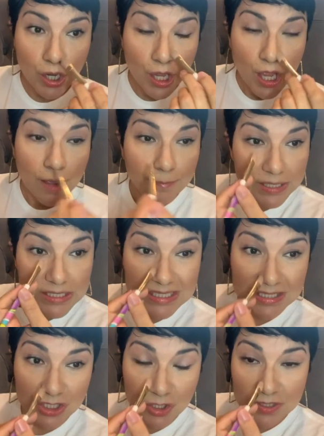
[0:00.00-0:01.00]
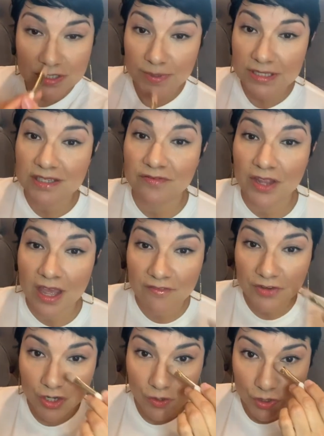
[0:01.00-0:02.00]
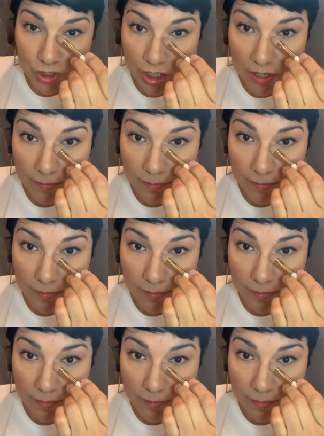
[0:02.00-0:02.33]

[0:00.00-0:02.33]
because it's too expensive to have a nose job.